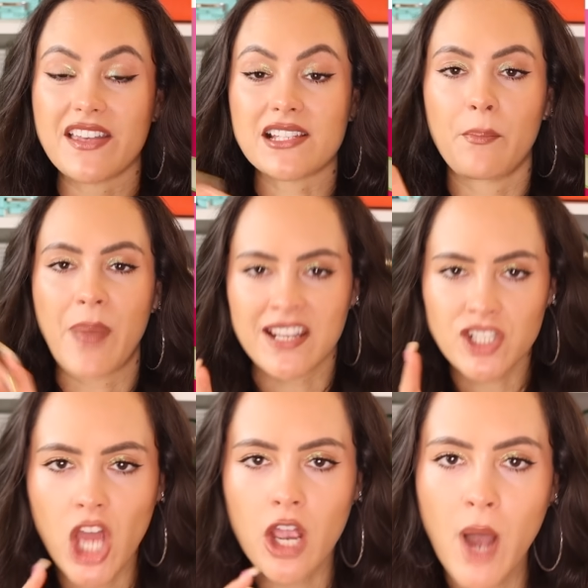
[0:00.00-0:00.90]
There's a
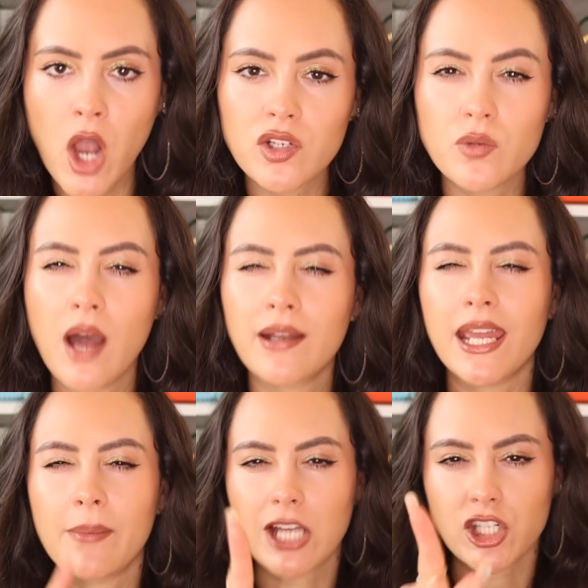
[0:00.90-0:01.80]
bento box one.
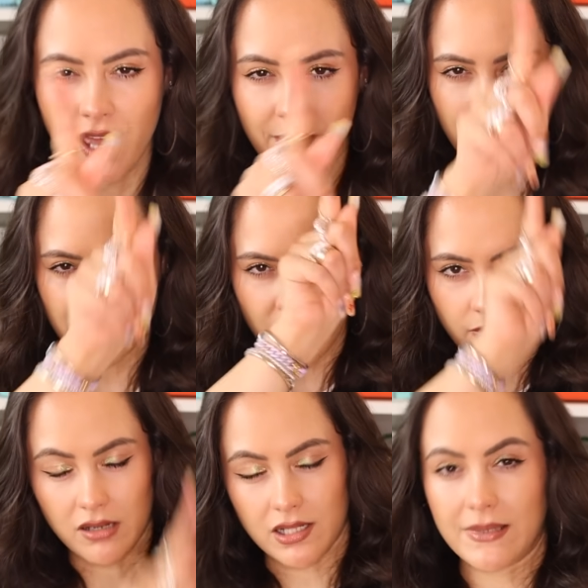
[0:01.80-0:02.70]
Imagine that bento
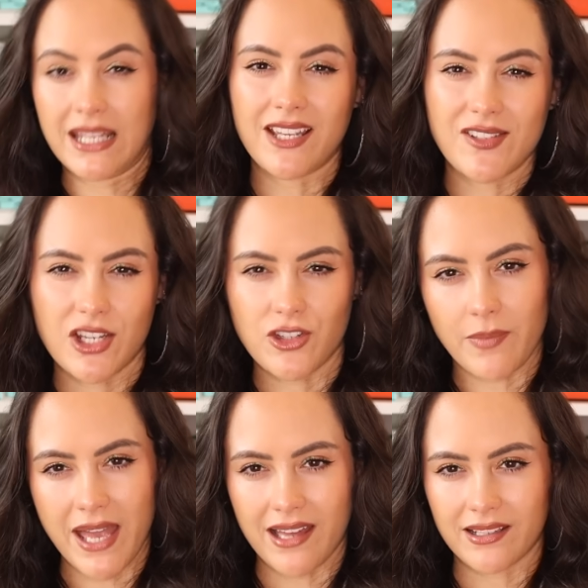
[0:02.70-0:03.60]
box being used in
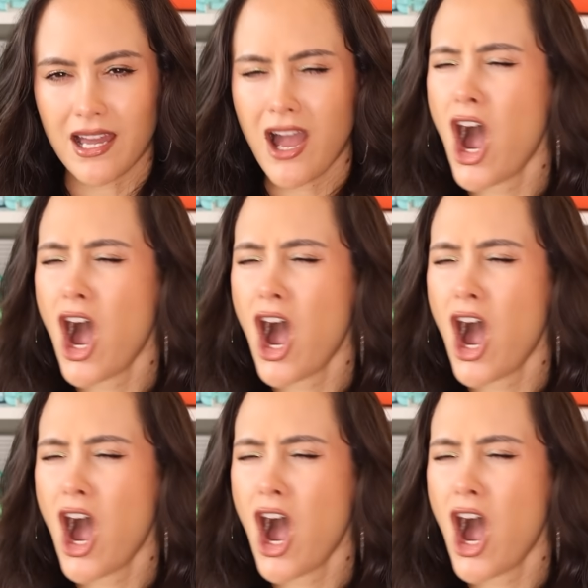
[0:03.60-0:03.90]
Japan.